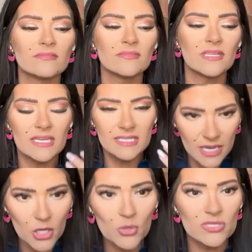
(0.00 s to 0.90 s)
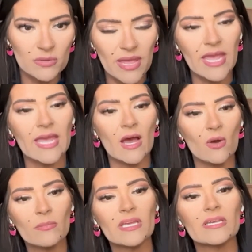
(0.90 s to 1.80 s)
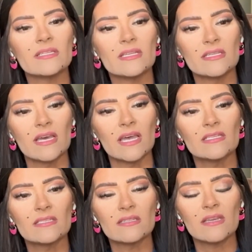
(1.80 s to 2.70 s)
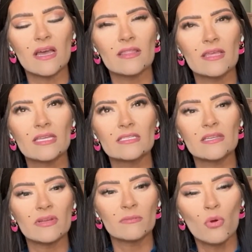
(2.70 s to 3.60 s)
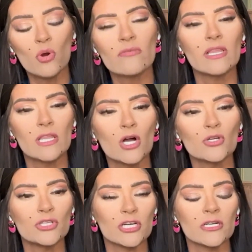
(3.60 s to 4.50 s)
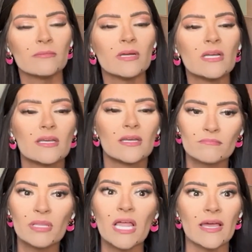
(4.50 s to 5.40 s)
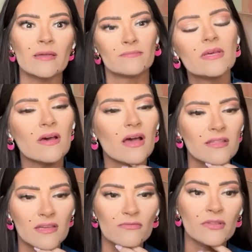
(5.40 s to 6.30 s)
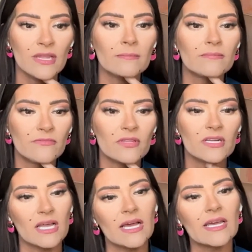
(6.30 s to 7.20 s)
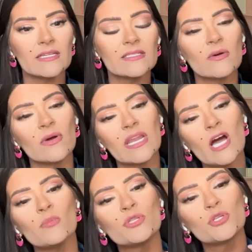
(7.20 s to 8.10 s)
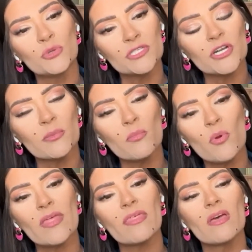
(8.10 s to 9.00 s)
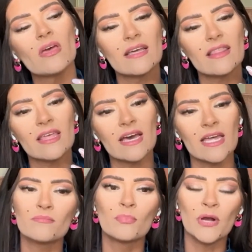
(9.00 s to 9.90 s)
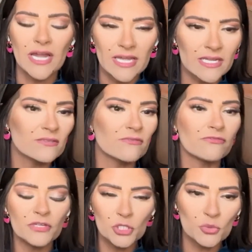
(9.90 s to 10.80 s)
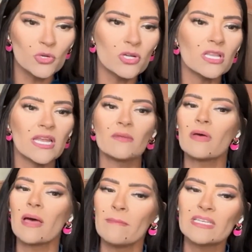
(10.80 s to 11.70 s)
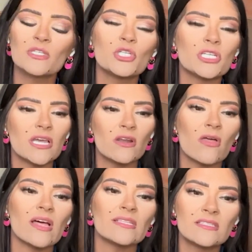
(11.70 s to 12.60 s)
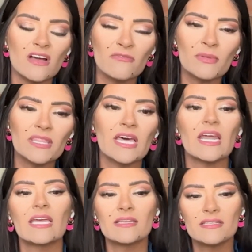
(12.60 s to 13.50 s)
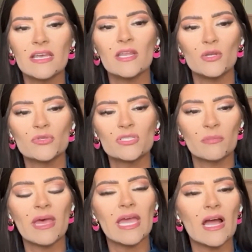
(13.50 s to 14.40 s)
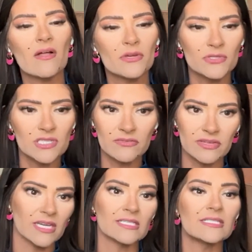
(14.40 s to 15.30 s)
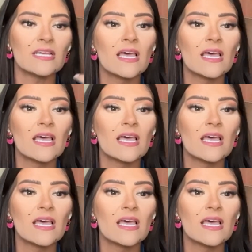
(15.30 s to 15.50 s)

continues to pay out because I think it's even more of a long-term play, I think, for them, for the client. So it helps short-term with that brand visual and messaging and all that stuff, but then it continues to pay out those dividends